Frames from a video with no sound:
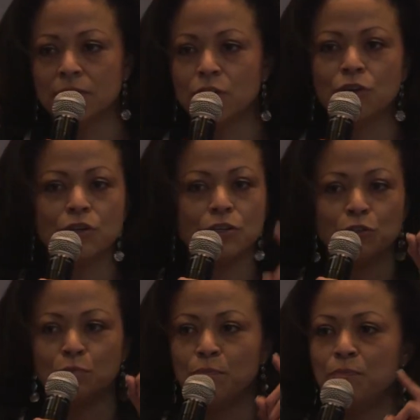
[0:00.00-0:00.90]
And you're gonna
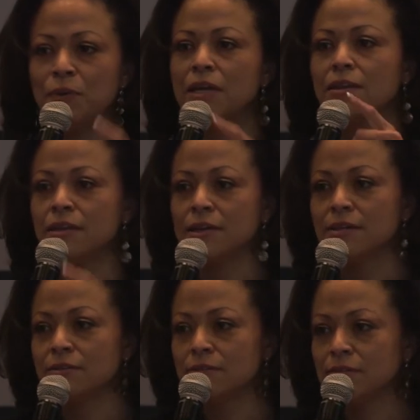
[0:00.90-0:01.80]
do big
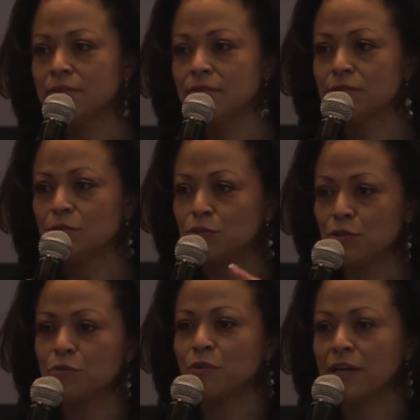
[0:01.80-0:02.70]
things, so
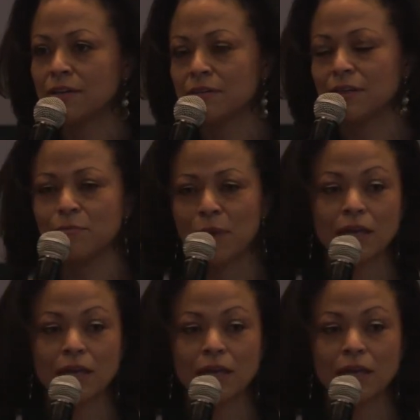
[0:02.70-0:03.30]
don't forget to get back.